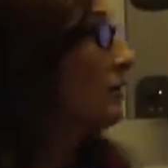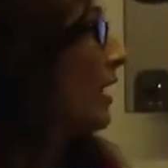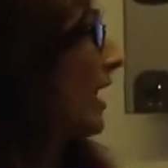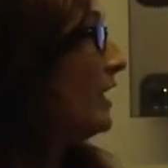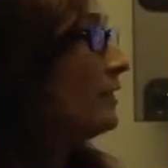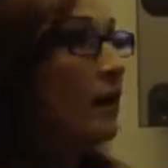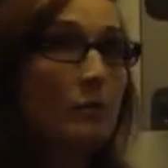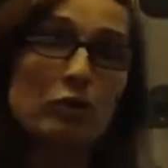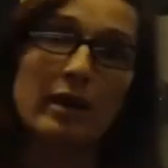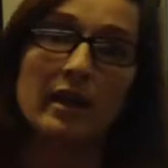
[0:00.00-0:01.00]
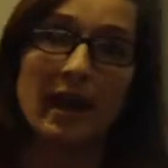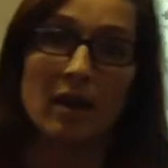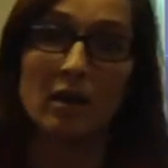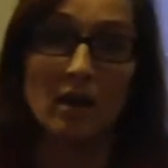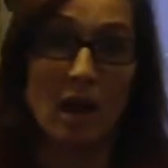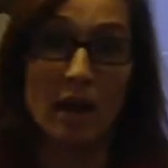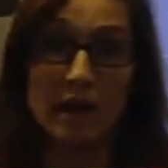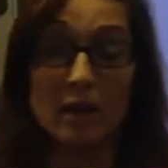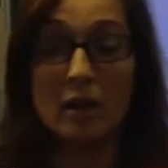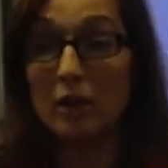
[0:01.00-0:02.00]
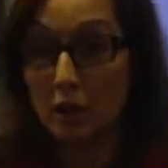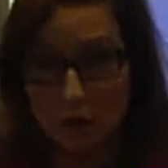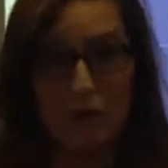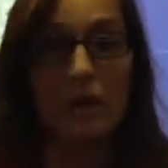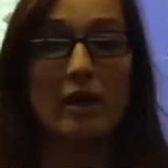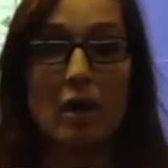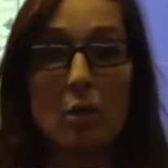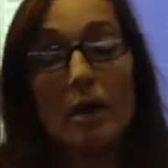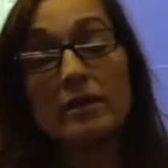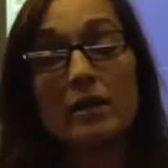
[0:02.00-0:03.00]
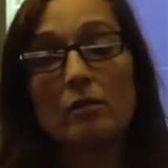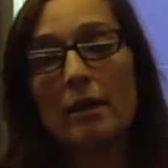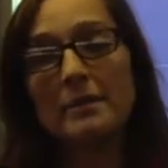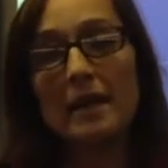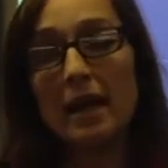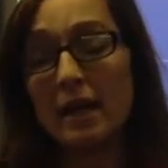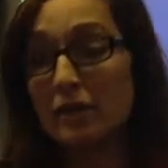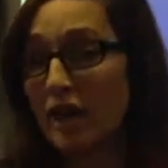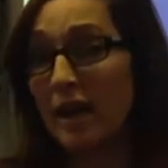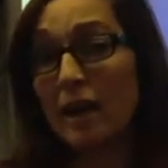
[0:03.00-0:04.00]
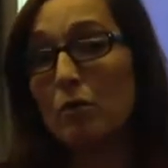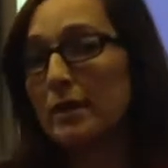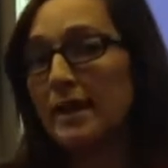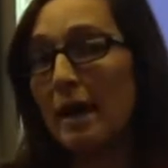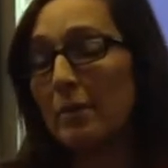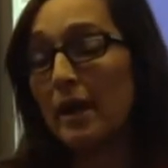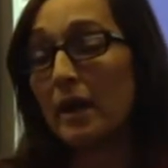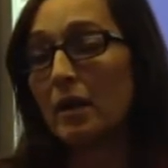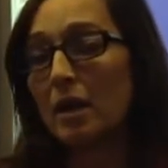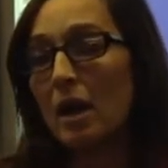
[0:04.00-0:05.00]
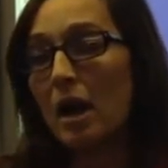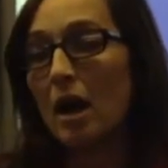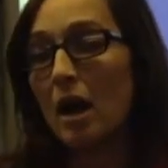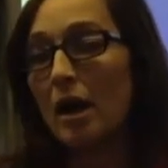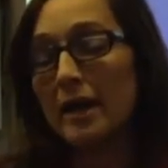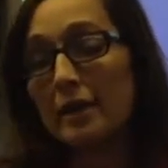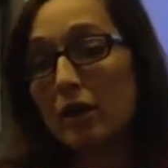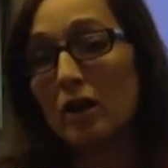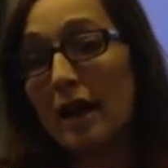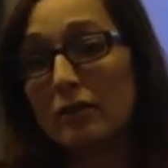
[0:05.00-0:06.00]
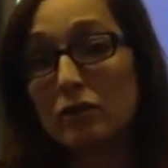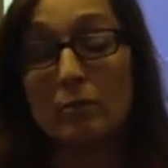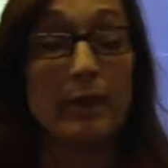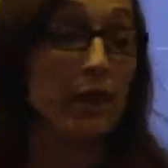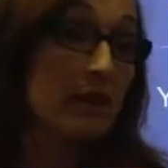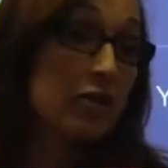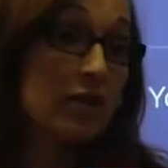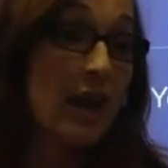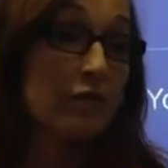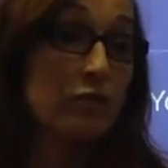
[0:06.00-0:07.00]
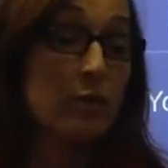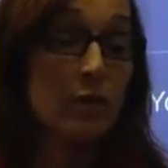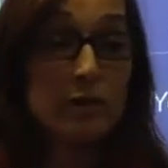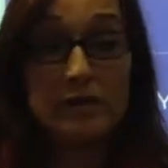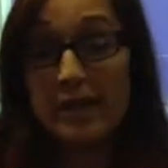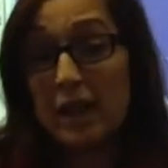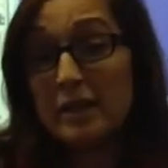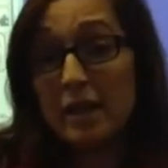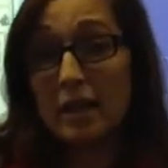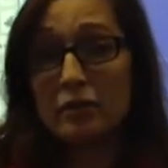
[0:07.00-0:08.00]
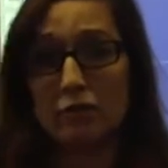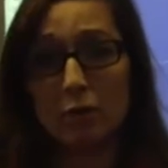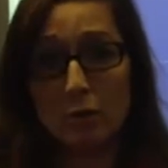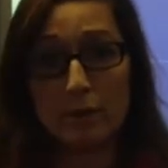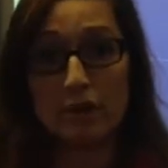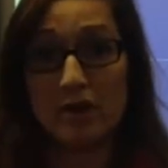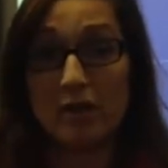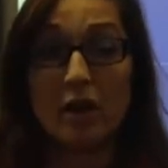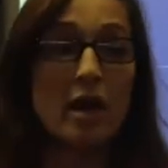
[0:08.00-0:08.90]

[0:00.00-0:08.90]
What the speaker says: anytime you can get online, you can go onto the website and check out what's happening in their classroom, their English classroom, or their science classroom, or whichever.